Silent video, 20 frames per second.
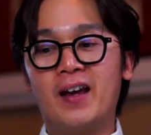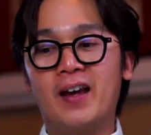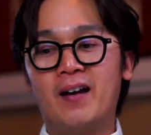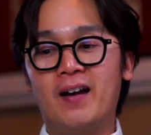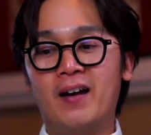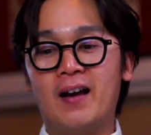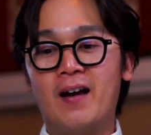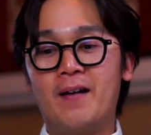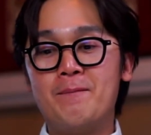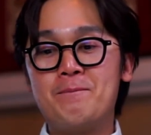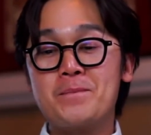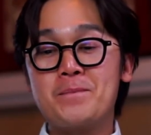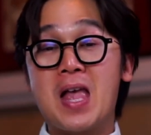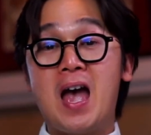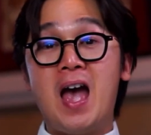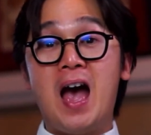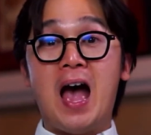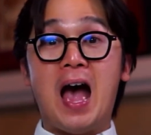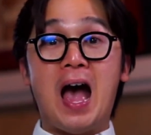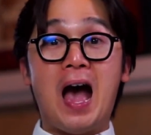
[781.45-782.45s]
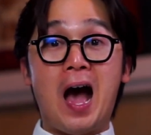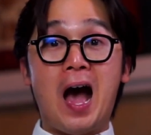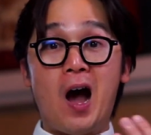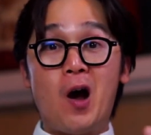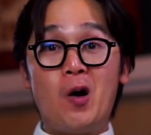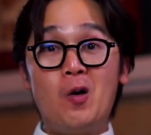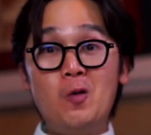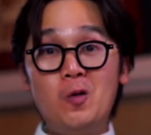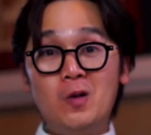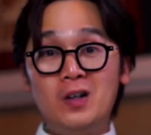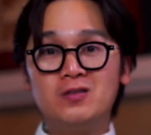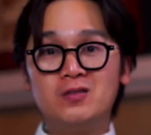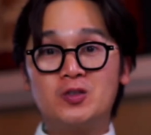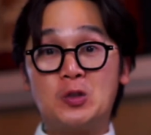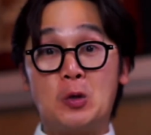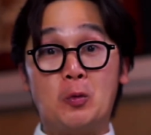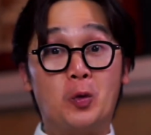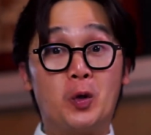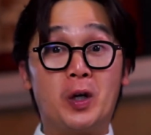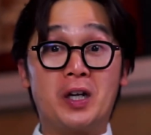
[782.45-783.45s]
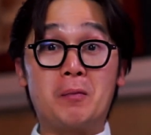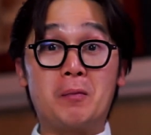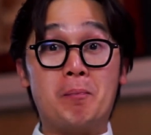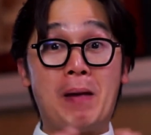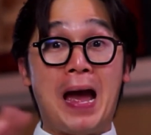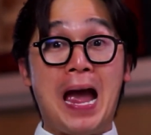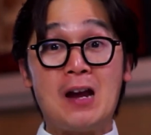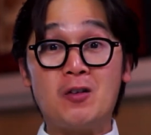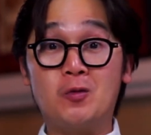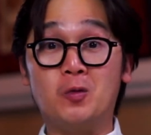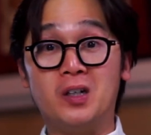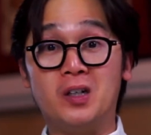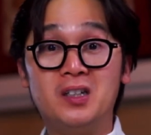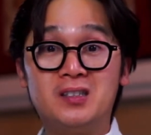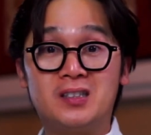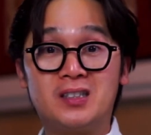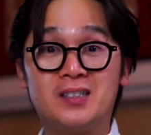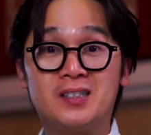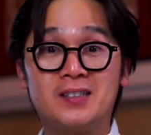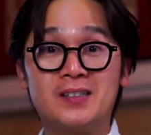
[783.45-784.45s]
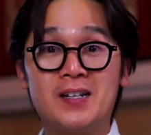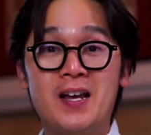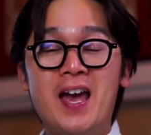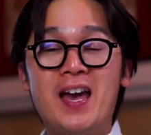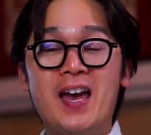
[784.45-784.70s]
uh, how to work backwards